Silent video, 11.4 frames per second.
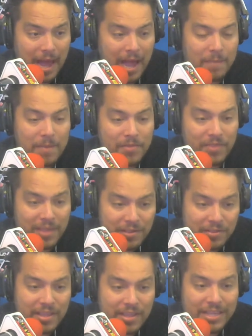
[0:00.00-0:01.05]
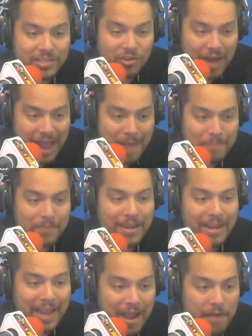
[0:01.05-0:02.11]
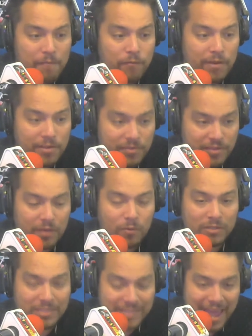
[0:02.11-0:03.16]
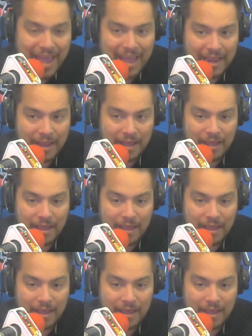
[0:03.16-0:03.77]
I mean, these things are happening every single day,